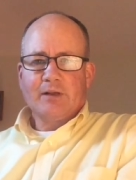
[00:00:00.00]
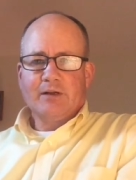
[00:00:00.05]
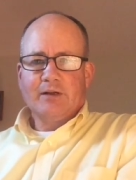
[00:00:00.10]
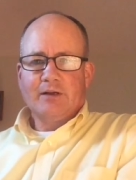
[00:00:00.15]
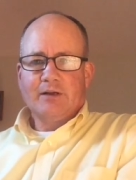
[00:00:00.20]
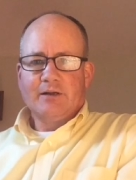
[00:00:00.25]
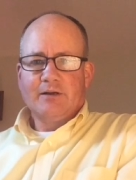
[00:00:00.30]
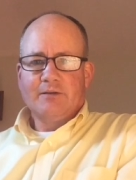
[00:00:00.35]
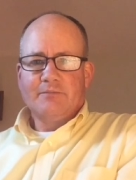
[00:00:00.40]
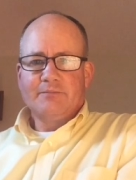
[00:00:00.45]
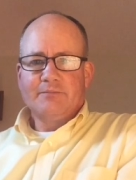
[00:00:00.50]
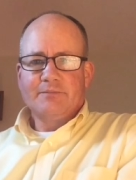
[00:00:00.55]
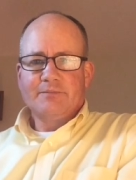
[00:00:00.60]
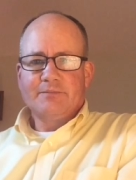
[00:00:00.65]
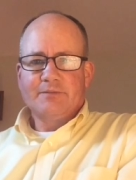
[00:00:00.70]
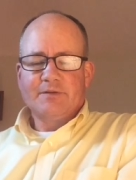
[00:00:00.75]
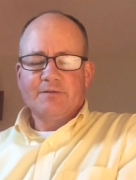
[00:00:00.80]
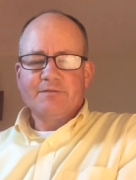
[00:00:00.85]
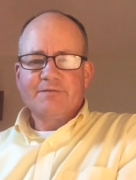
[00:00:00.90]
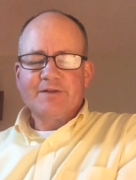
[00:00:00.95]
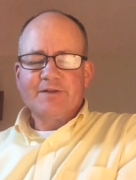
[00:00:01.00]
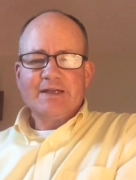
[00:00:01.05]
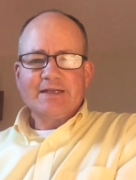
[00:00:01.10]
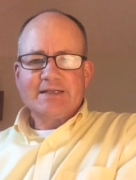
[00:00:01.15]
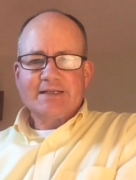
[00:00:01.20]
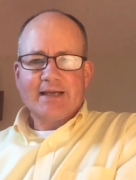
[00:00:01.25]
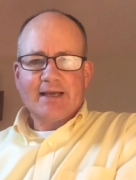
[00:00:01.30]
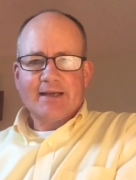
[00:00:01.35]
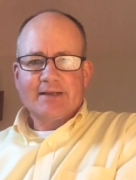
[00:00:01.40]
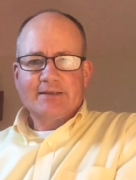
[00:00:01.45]
um, the
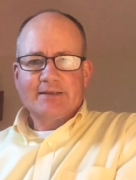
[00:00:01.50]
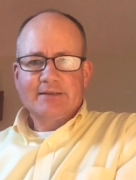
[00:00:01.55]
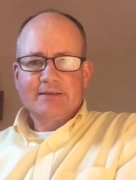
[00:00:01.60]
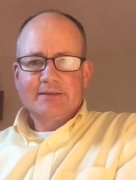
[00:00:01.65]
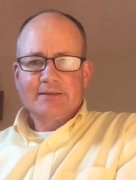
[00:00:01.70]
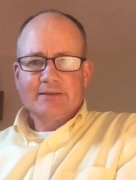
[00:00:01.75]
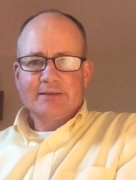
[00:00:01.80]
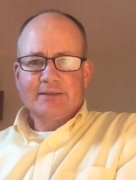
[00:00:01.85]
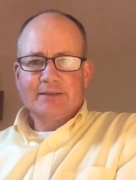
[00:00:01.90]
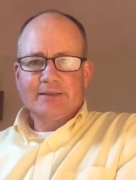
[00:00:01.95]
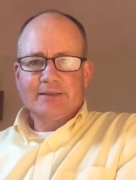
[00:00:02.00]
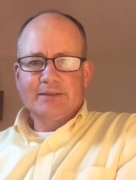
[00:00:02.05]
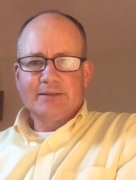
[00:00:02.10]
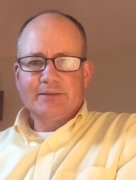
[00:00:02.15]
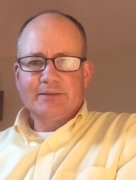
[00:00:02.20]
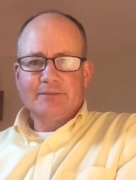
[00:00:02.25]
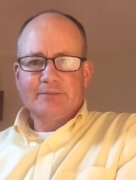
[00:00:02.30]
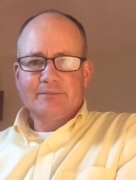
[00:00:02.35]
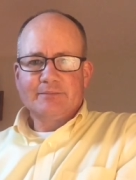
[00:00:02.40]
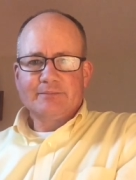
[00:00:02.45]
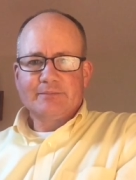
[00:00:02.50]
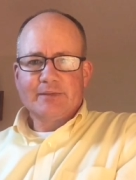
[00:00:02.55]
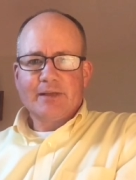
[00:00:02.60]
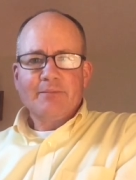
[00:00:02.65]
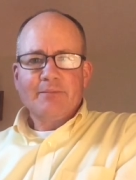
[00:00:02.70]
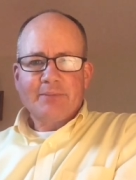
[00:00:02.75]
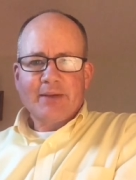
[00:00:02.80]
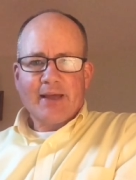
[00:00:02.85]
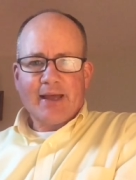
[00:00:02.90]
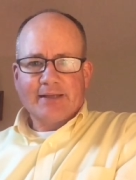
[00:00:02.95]
fintech um,
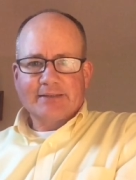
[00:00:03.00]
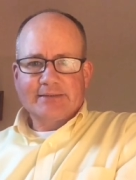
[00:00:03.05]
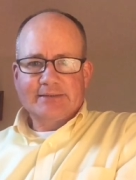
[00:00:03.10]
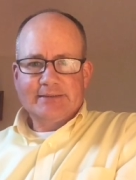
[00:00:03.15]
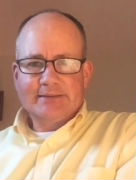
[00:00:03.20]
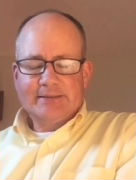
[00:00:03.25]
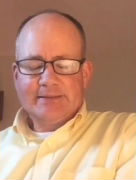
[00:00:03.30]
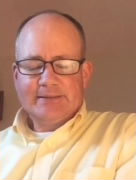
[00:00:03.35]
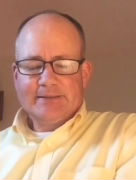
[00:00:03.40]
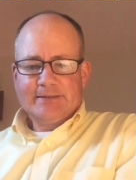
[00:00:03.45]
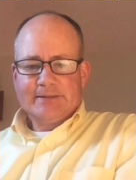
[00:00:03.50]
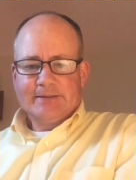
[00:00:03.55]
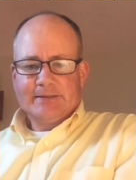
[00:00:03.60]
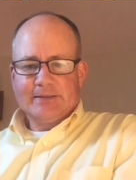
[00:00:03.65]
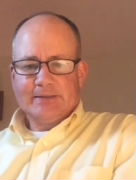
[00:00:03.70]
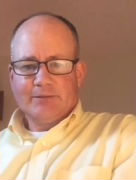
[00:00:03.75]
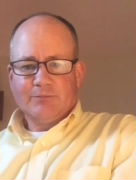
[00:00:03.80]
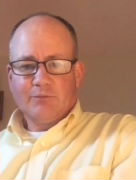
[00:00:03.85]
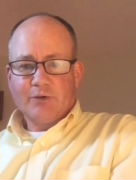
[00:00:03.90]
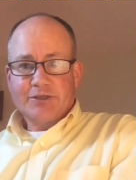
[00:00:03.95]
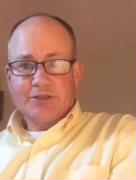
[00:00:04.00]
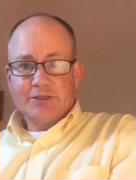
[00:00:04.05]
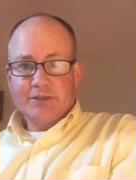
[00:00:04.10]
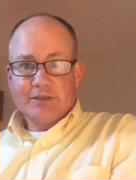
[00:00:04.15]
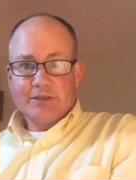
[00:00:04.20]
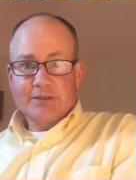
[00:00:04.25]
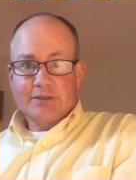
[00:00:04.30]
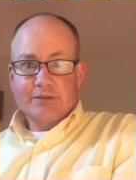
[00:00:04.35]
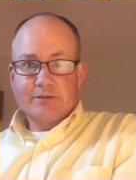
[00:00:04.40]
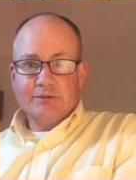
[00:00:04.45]
impact, um, which
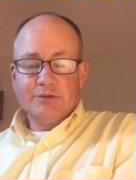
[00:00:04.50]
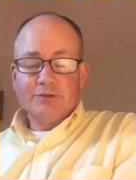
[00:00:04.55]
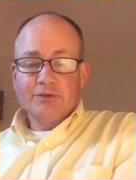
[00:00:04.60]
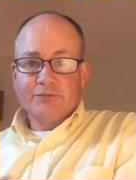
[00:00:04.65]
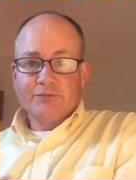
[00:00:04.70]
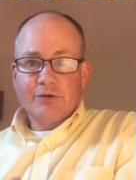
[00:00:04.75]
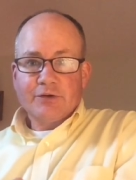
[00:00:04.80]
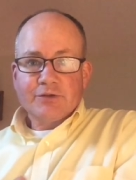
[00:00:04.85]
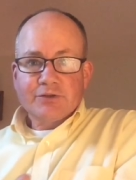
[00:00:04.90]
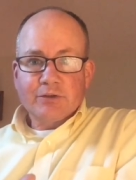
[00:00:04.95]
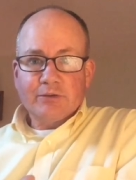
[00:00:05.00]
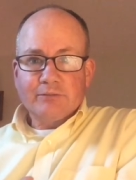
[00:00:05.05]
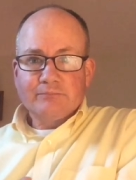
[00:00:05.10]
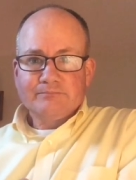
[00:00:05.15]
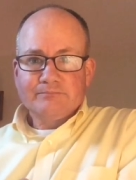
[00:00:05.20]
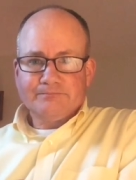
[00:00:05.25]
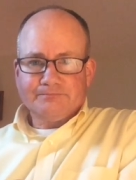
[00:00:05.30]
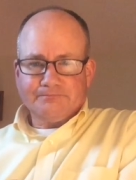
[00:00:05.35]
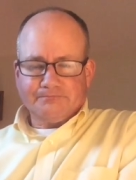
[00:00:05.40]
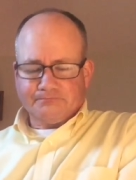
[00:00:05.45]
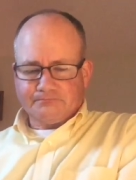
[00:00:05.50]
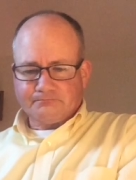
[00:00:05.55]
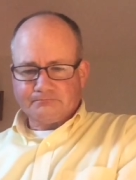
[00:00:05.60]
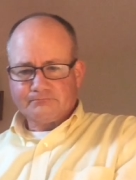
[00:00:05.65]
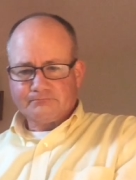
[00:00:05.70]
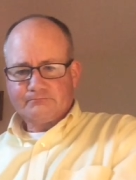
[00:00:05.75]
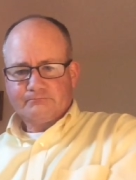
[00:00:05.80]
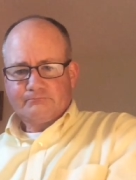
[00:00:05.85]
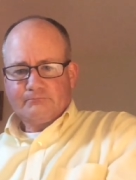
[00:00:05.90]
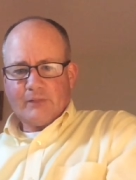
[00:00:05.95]
is universal
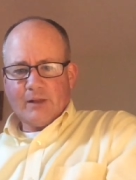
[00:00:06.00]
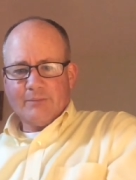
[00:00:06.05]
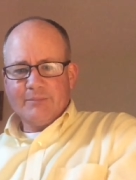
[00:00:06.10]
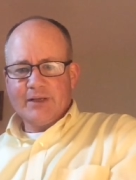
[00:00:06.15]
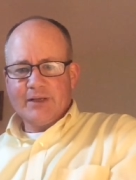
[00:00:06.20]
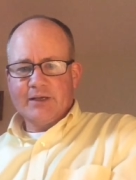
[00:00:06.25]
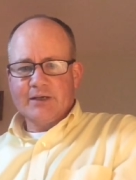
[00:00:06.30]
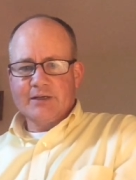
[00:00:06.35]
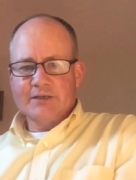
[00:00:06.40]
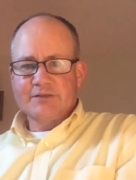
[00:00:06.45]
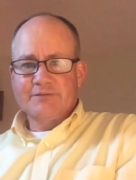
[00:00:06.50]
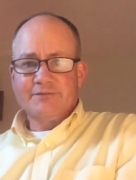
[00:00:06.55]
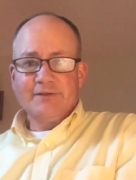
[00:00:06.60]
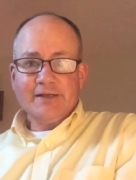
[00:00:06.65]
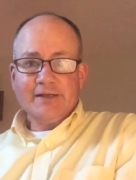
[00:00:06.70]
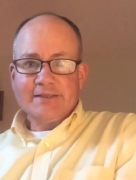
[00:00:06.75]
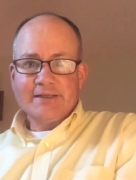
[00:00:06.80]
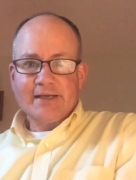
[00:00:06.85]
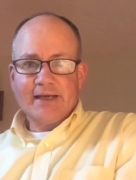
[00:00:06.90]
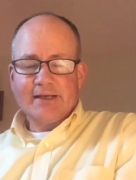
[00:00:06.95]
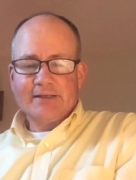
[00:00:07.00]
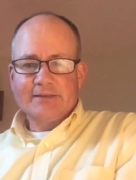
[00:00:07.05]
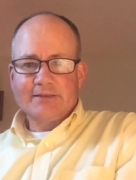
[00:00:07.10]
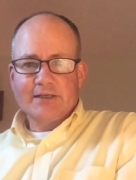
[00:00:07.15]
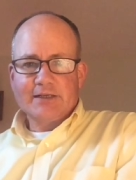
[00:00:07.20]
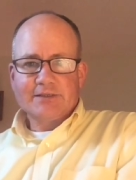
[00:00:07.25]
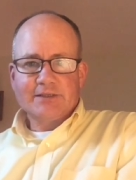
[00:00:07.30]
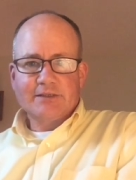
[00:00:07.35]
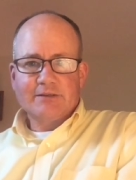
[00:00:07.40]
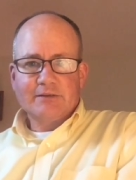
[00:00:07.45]
because fintech
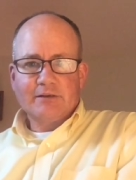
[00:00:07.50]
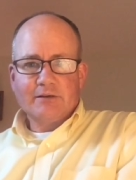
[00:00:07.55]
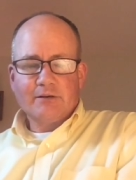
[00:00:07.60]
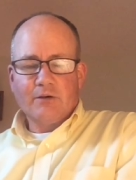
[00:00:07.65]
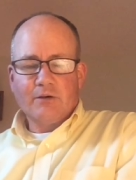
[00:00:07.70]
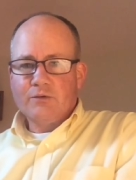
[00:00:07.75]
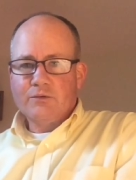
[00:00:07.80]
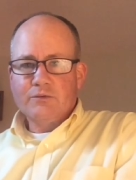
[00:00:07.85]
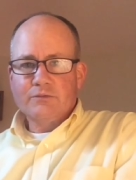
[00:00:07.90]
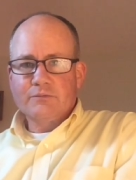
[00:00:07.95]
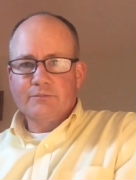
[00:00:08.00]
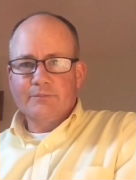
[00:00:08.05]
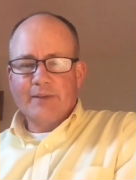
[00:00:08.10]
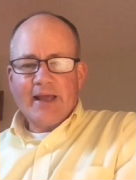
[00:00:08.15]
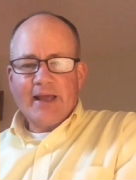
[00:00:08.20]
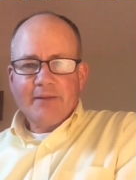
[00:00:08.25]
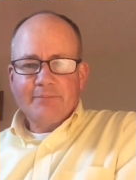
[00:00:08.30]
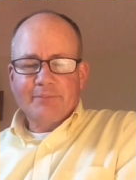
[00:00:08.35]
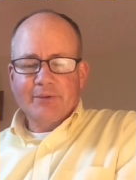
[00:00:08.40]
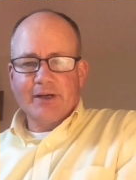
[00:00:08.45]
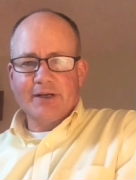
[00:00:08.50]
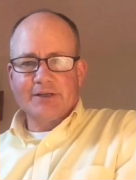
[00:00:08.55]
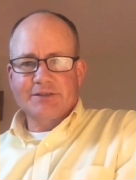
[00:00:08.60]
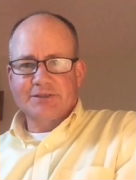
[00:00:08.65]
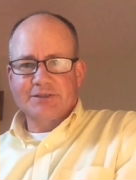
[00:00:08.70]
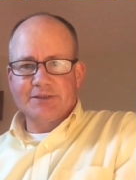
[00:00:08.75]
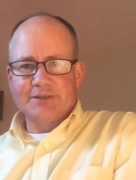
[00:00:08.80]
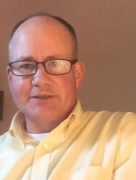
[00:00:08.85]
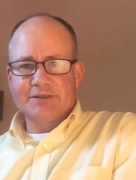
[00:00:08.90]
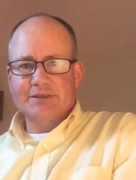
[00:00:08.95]
doesn't own bank
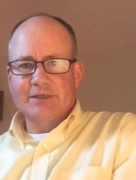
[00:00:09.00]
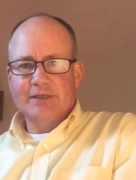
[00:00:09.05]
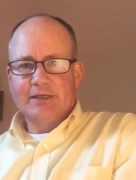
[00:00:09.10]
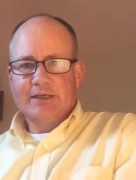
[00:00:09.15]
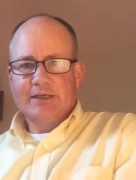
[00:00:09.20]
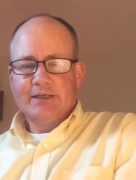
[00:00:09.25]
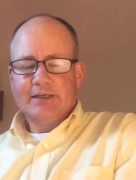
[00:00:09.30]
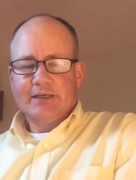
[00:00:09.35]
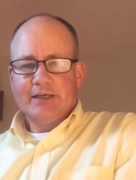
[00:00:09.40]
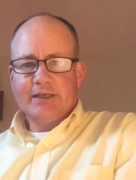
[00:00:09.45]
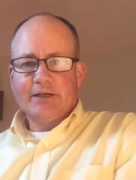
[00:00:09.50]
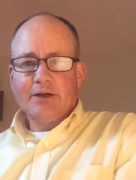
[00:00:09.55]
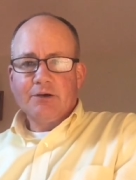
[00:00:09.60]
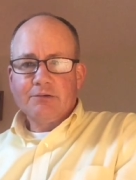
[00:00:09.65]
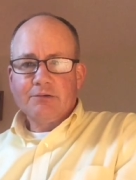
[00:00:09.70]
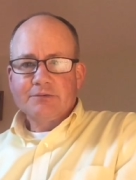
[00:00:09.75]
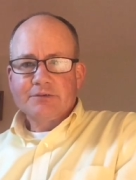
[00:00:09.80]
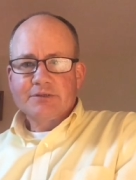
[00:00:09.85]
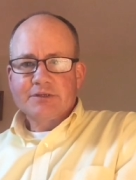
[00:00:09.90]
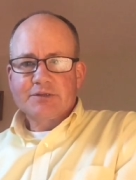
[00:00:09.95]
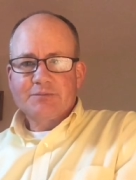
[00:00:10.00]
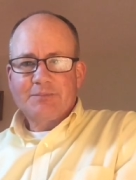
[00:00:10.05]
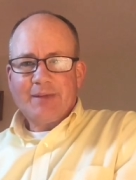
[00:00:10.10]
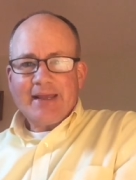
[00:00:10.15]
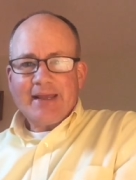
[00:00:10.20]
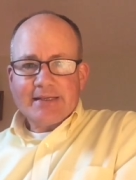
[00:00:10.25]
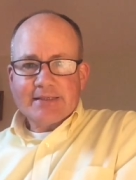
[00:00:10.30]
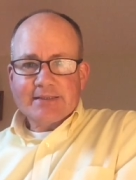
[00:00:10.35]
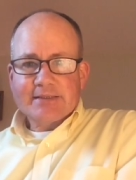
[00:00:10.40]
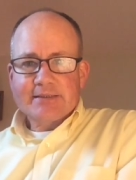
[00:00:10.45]
branches; it owns
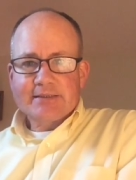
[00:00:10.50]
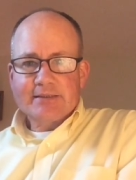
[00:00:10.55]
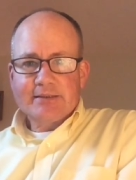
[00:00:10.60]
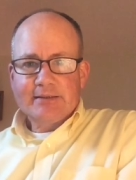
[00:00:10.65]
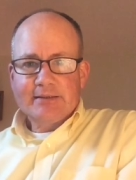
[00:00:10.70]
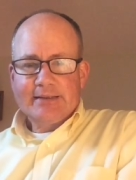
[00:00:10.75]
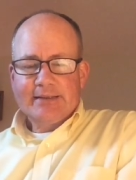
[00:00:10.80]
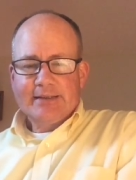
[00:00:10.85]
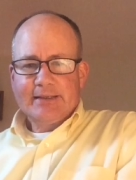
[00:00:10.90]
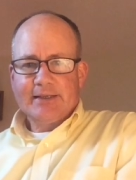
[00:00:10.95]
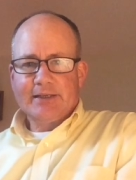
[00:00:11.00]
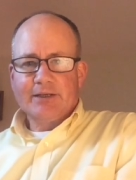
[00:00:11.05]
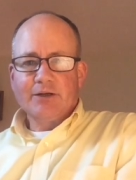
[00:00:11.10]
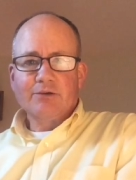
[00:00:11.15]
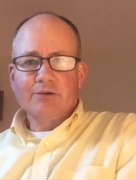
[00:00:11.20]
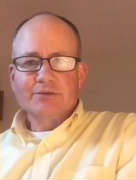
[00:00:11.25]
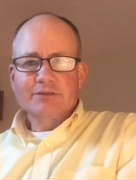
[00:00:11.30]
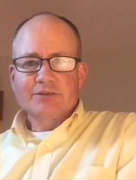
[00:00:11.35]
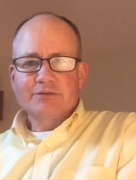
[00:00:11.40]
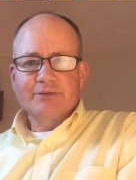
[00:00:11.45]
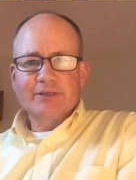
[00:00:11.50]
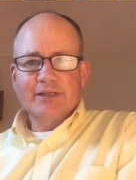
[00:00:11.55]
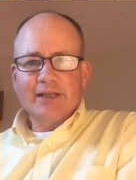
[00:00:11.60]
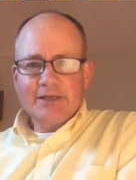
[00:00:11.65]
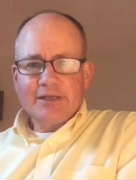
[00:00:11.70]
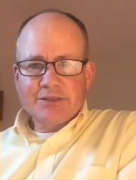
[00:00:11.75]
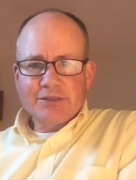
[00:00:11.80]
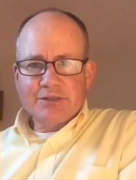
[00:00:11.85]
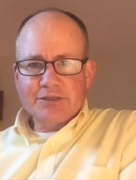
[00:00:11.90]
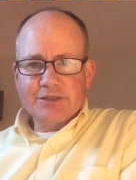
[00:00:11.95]
space it owns
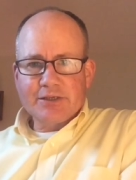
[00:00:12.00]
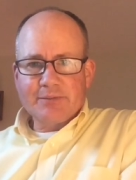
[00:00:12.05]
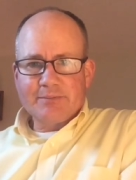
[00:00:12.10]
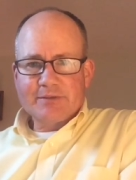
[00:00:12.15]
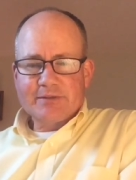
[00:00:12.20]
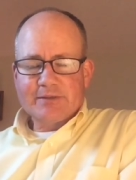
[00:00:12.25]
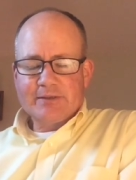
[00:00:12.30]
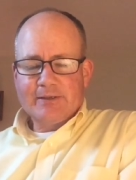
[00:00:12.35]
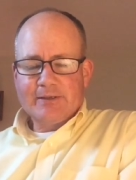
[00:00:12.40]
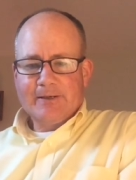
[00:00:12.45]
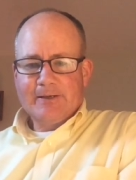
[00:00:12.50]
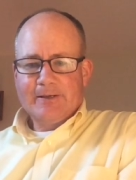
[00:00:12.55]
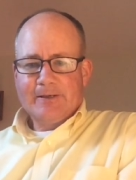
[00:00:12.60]
relationships.